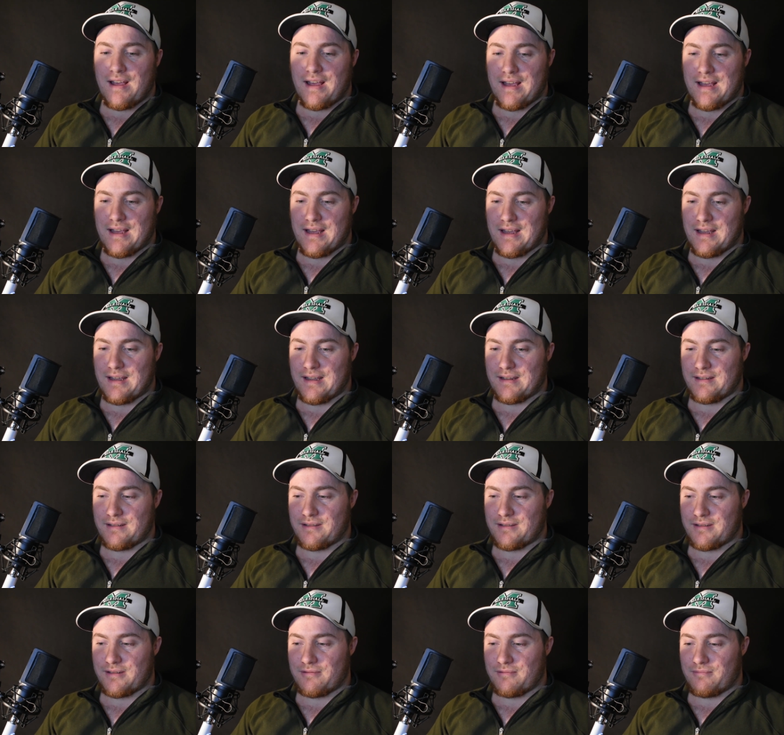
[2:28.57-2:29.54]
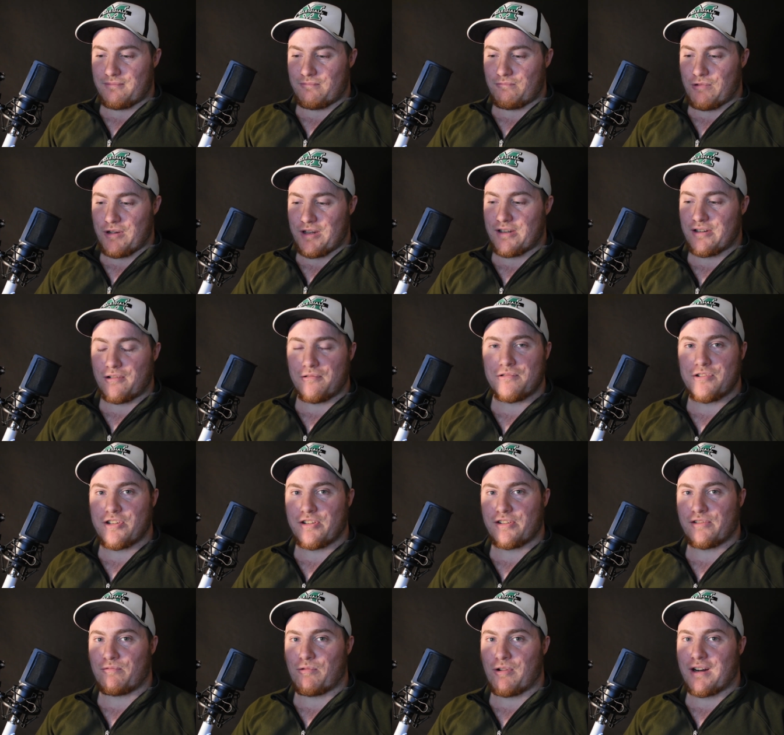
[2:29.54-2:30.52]
And we don't
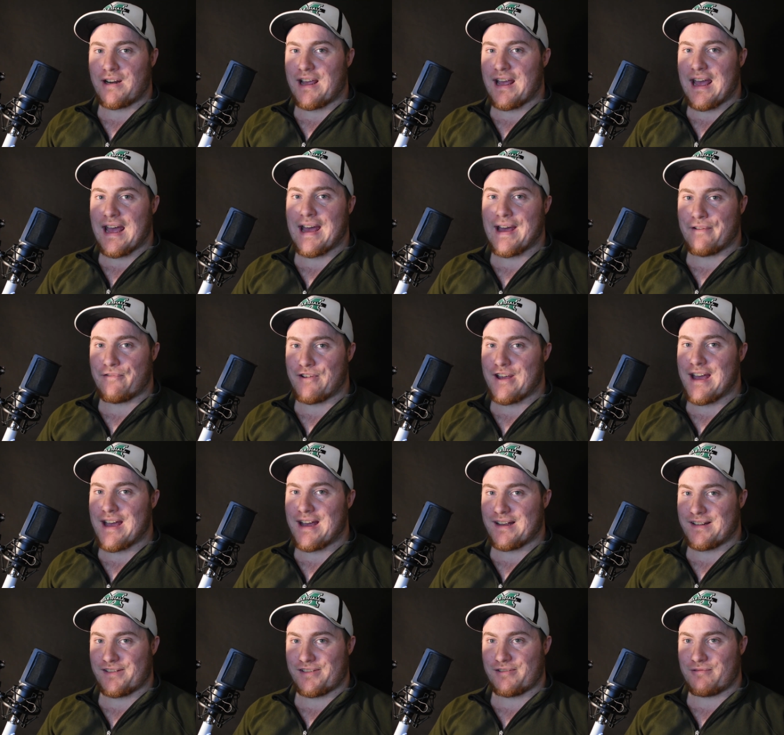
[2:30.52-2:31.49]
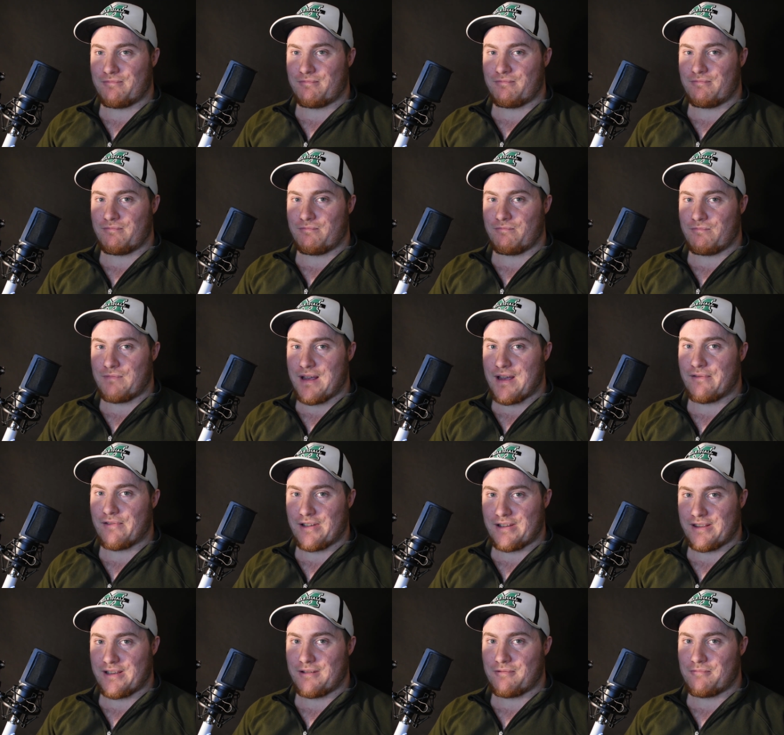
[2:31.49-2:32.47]
just want to half-ass
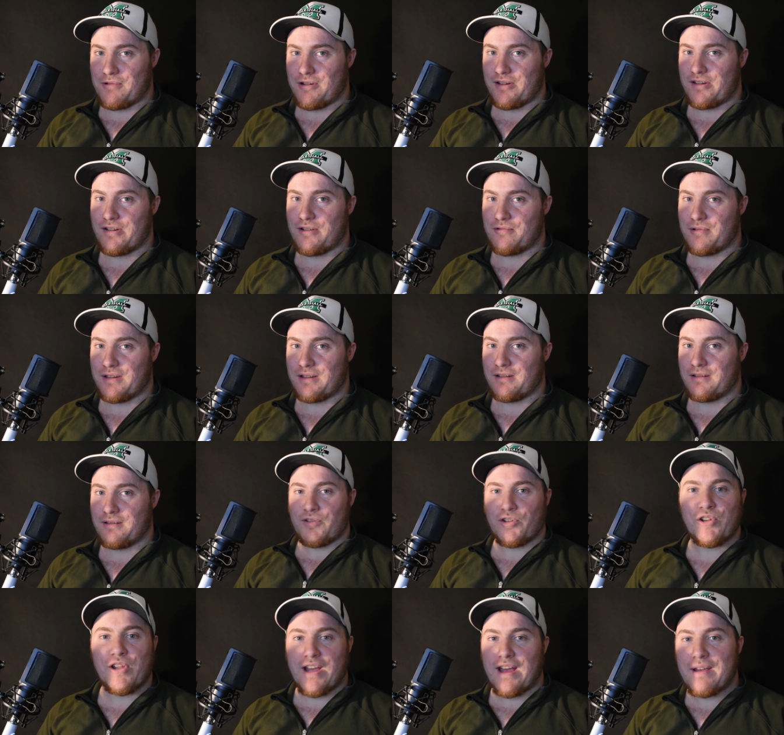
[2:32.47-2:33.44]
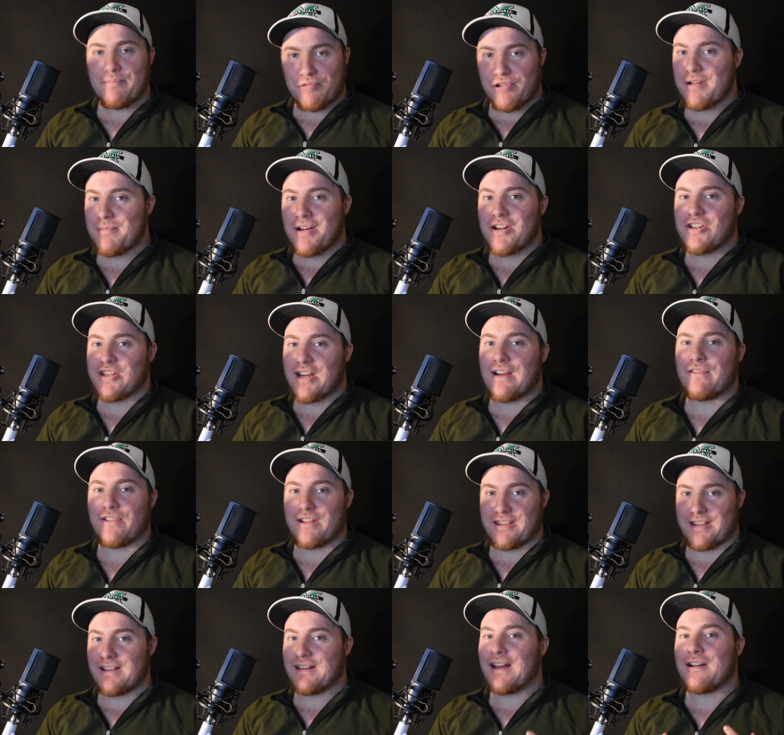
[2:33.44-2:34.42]
everything we're doing. So yeah, pretty much
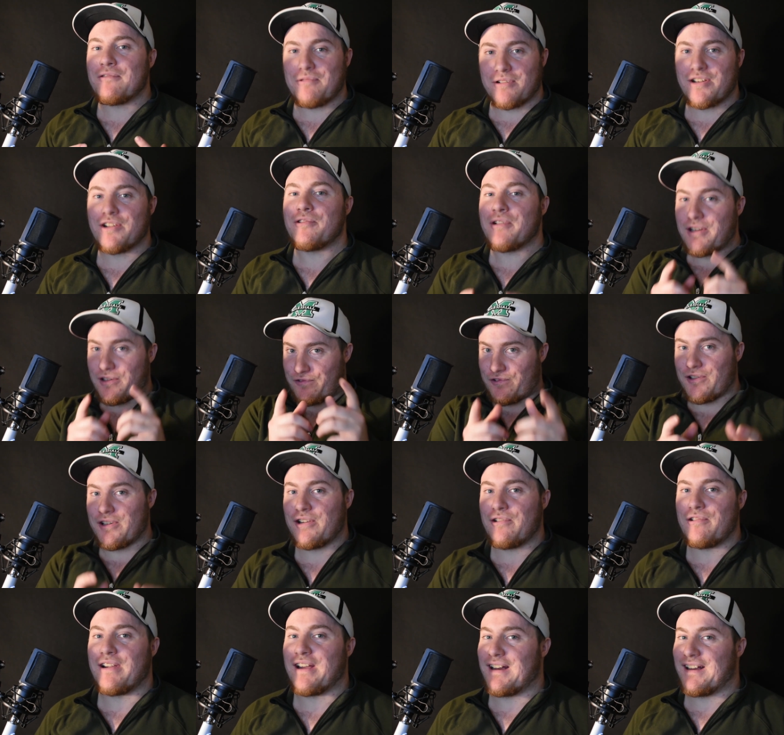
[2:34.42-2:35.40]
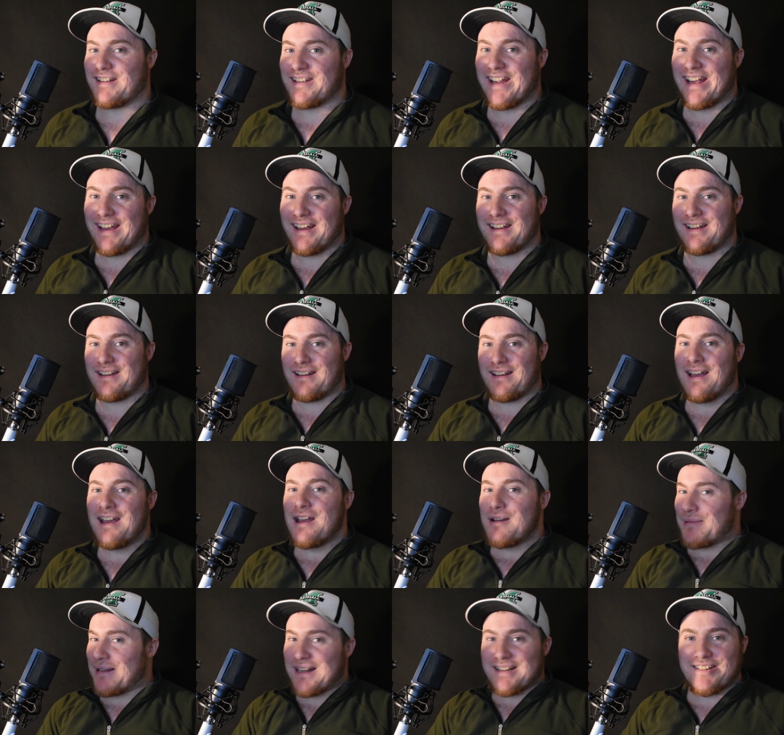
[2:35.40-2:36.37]
everything that we're doing is for you guys. But
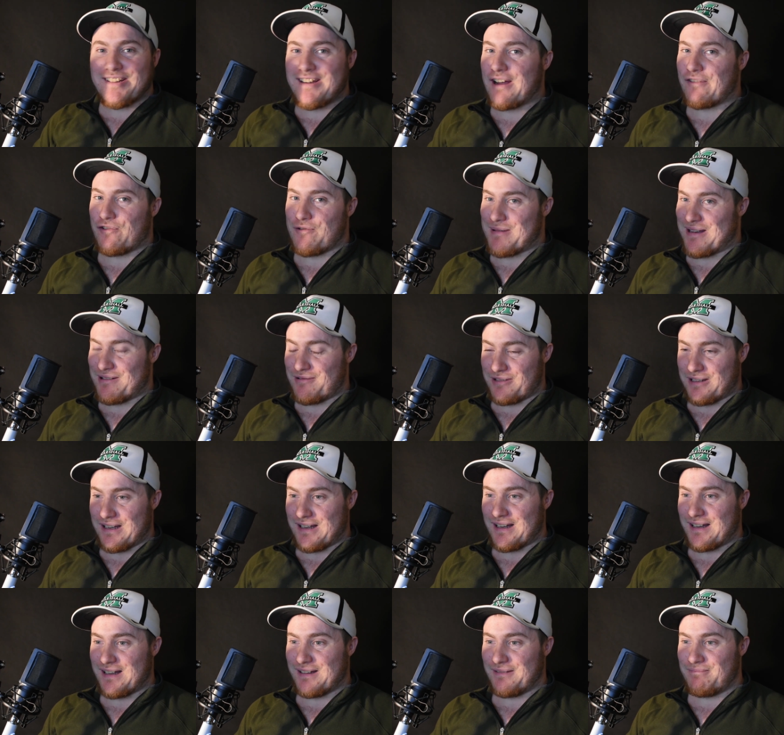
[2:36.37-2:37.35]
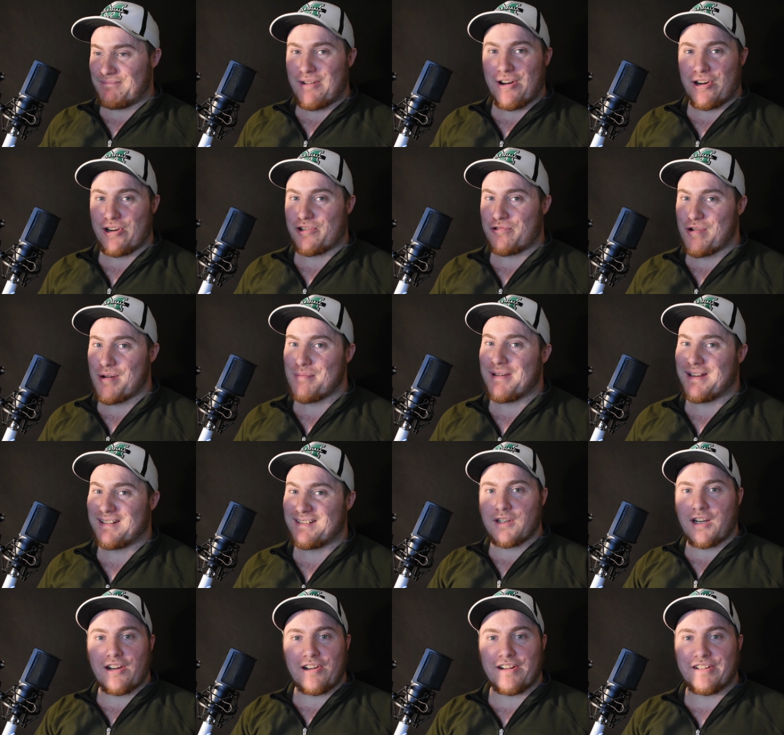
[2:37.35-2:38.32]
that's enough about our
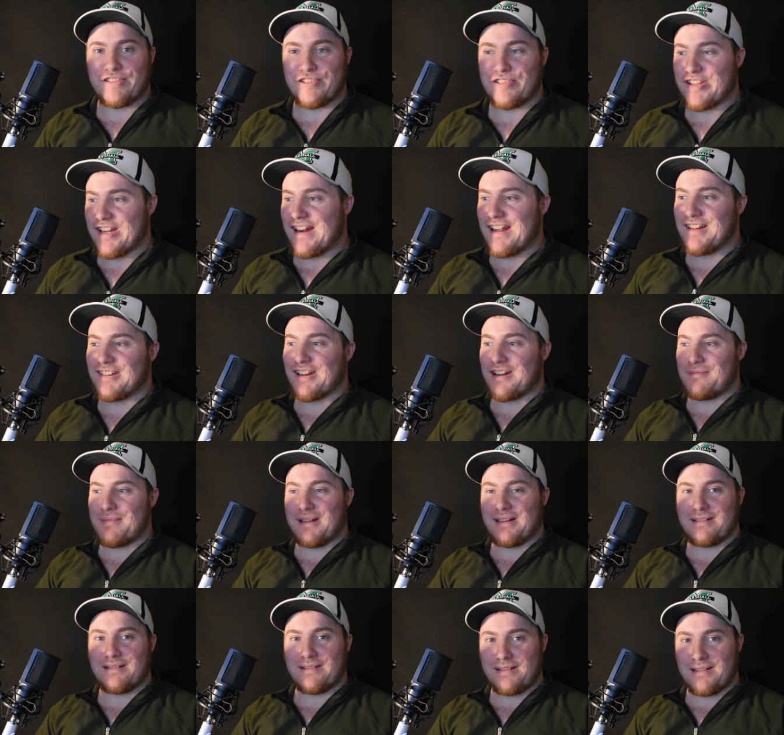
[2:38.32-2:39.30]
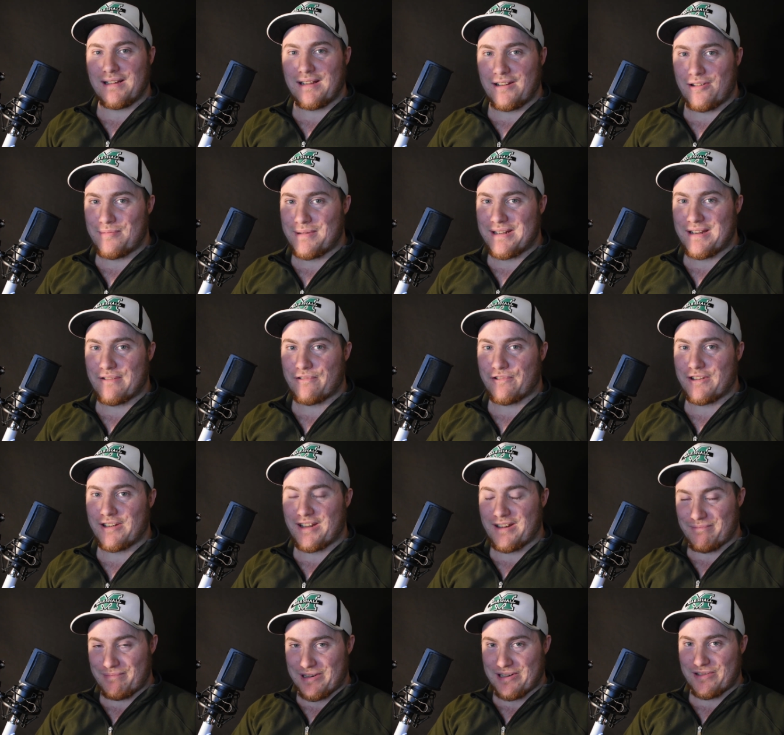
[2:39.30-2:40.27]
equipment. Alright, so today's going to be a little bit different
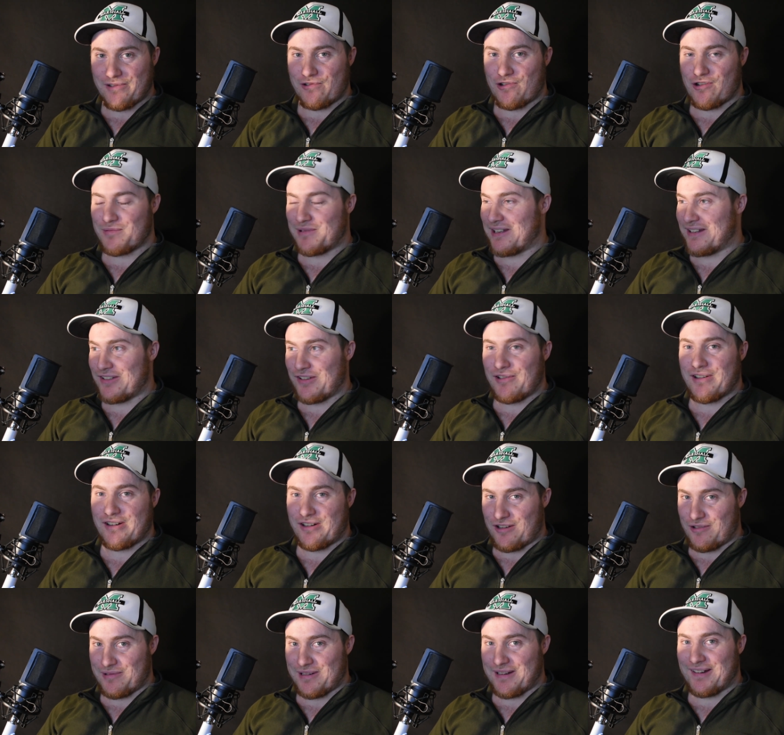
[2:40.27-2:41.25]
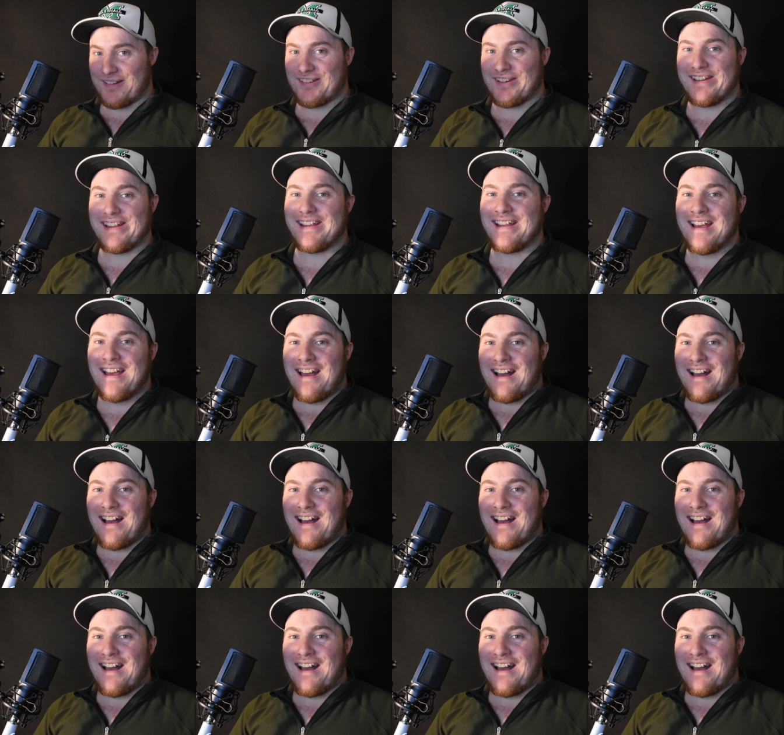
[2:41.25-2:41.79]
compared to normal, as you can already see.